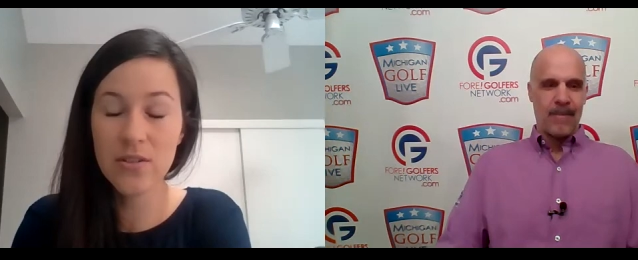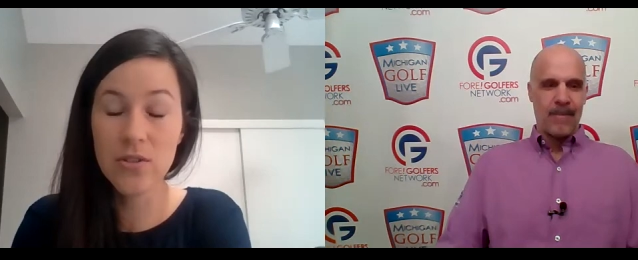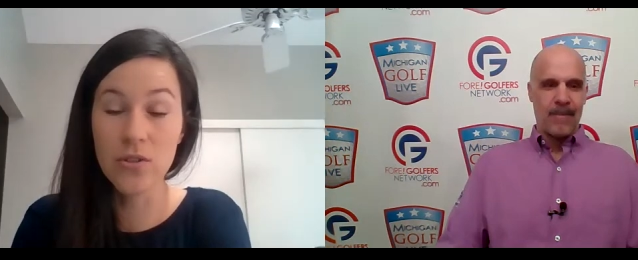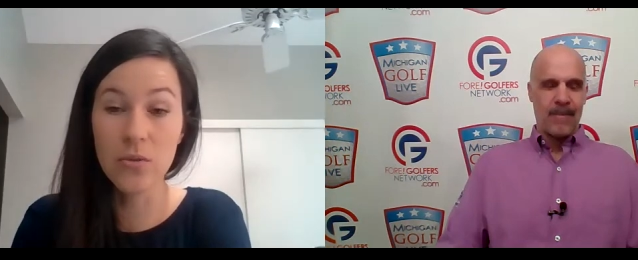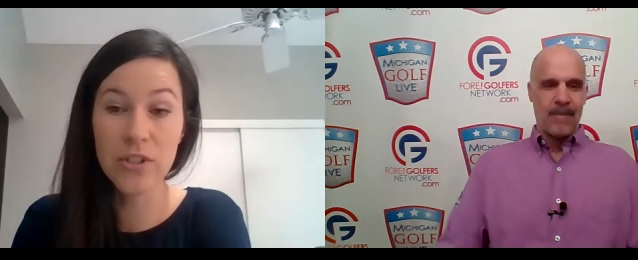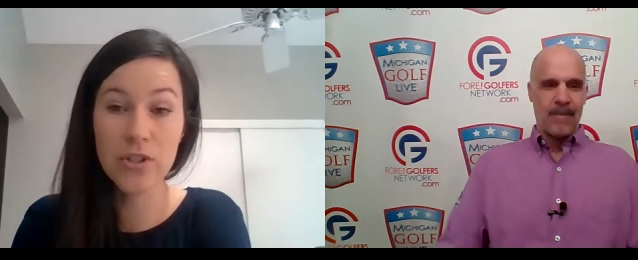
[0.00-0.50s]

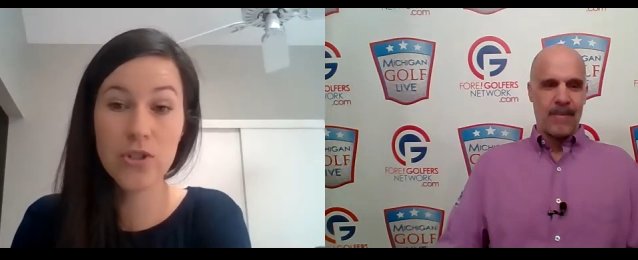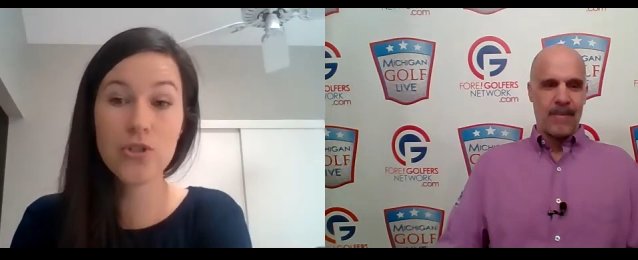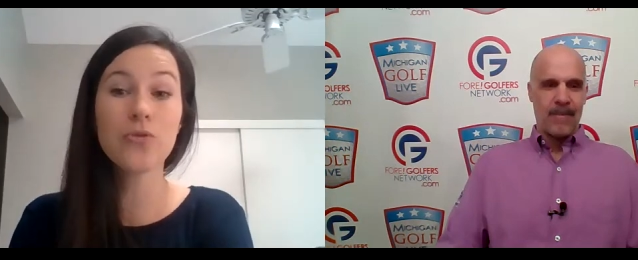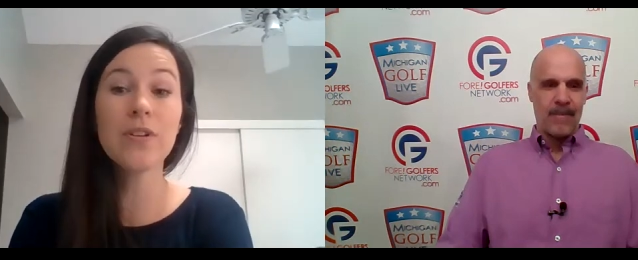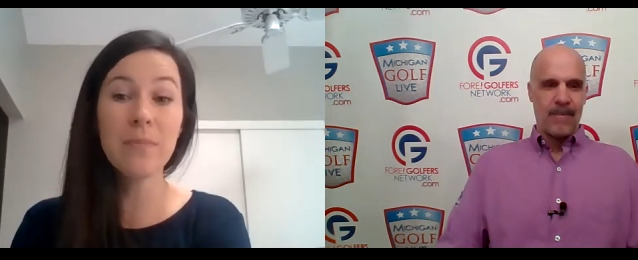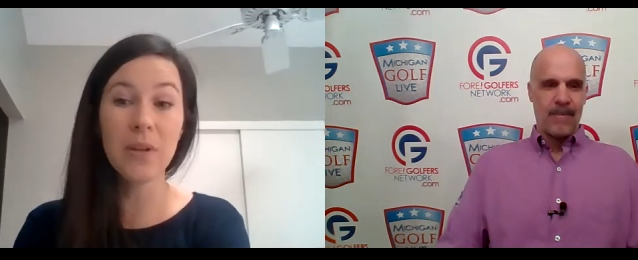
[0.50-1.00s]
Speaker 1: do
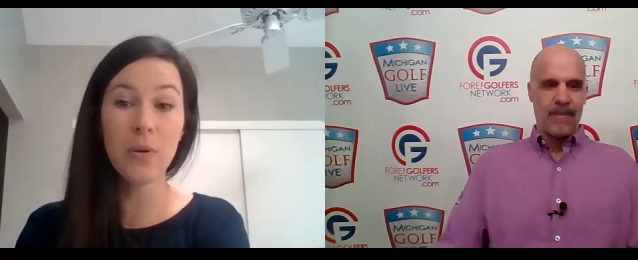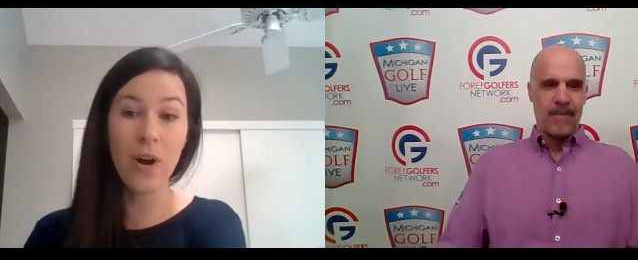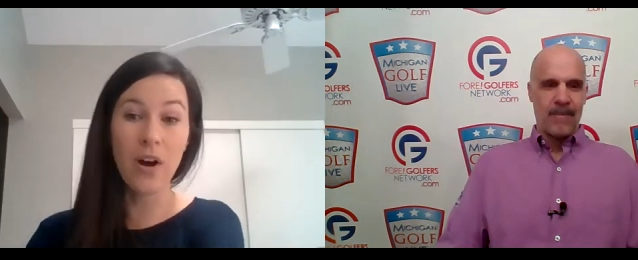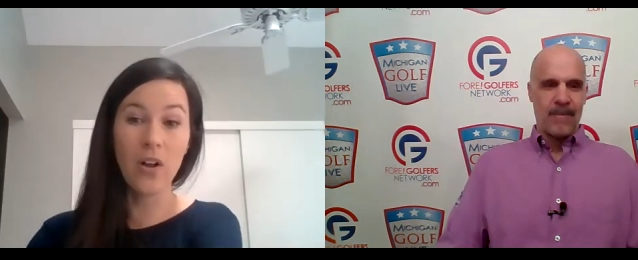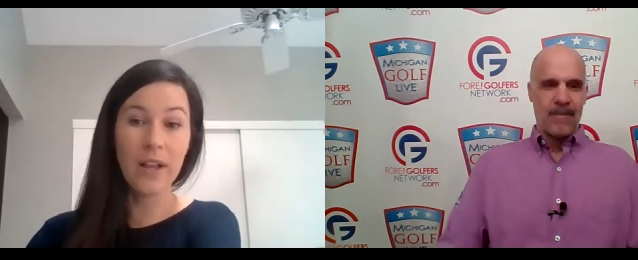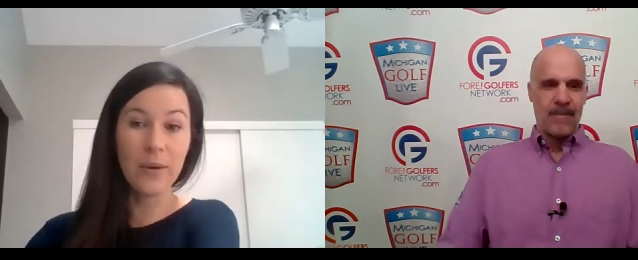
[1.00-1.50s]
extremely
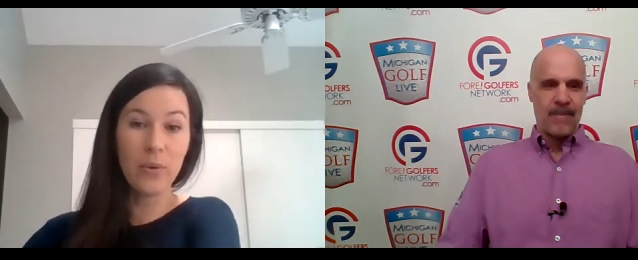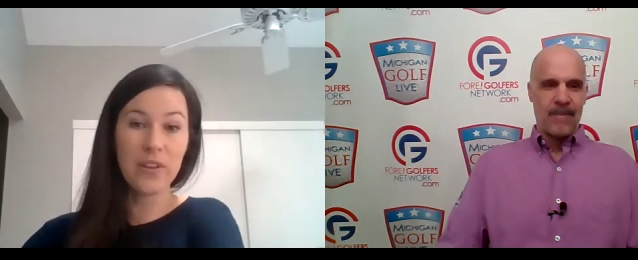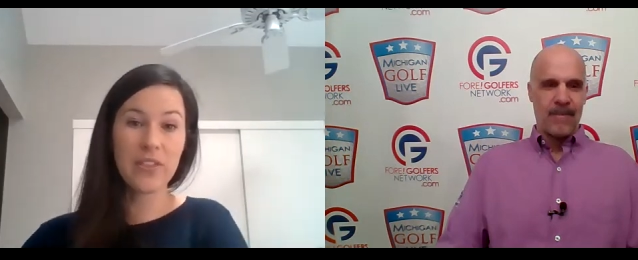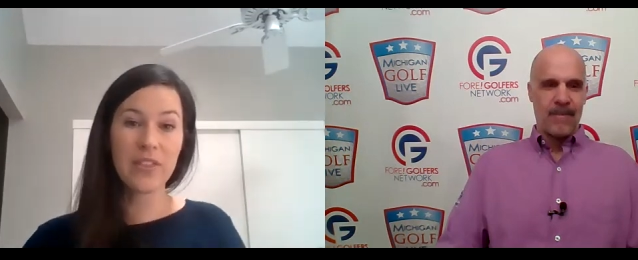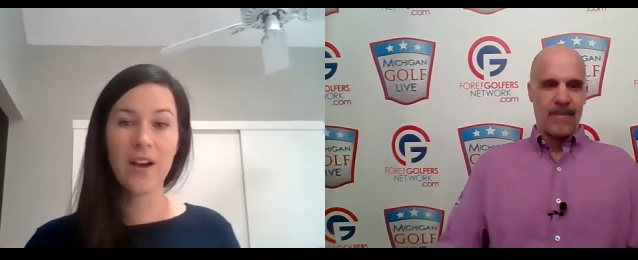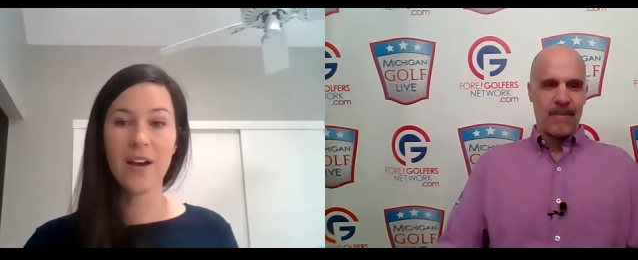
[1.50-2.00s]
well with,
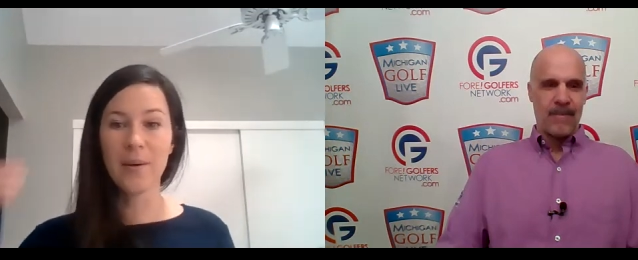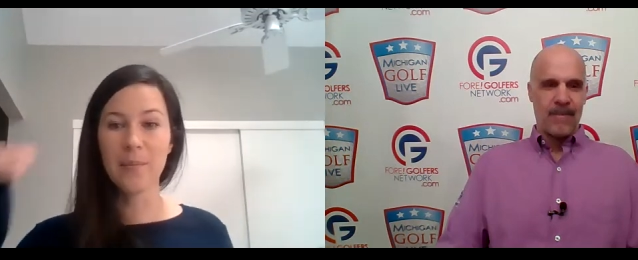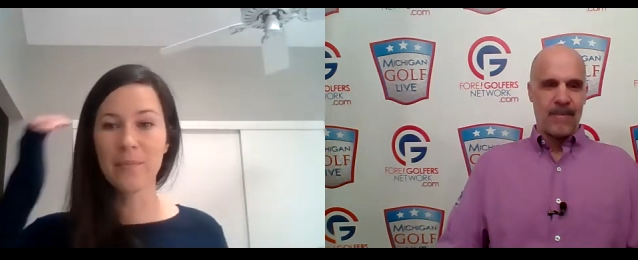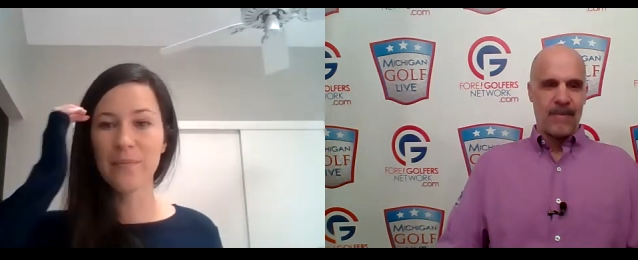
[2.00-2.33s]
uh,